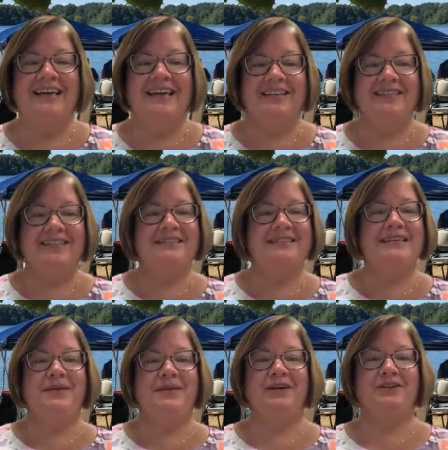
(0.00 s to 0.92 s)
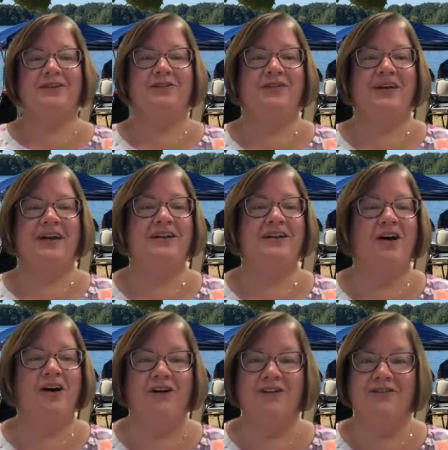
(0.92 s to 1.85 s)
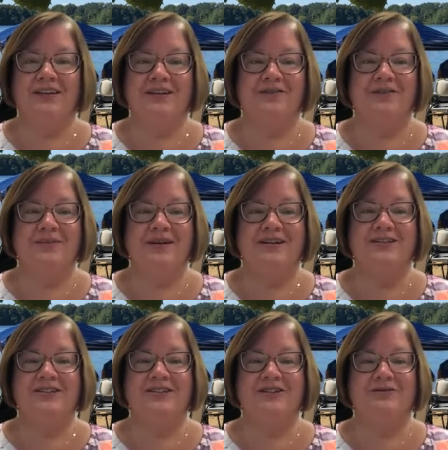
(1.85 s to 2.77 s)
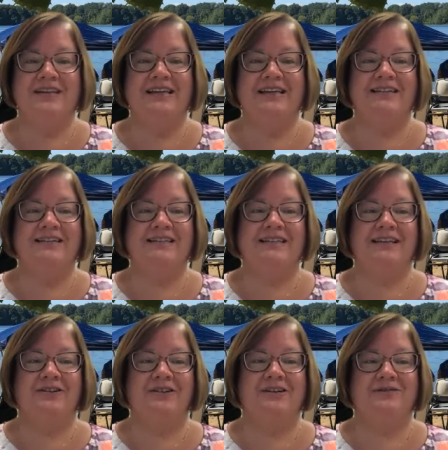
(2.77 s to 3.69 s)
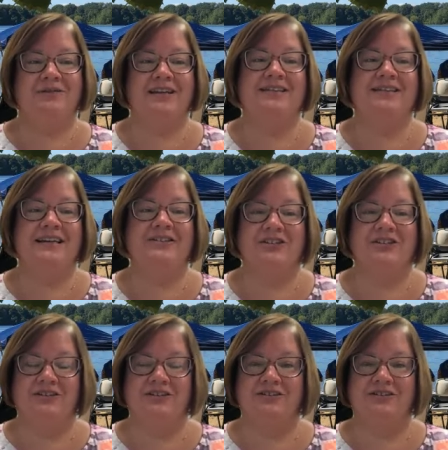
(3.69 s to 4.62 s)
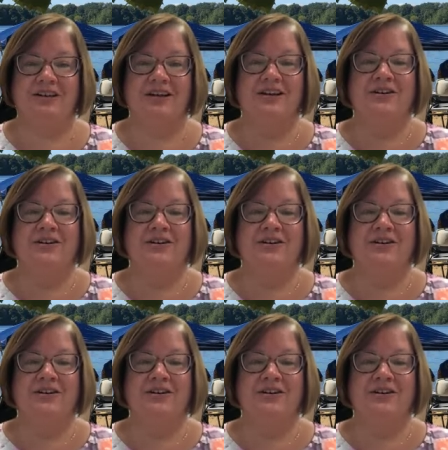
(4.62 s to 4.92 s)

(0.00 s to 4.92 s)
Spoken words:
In this email, you'll find all of the information you need to decrease race day jitters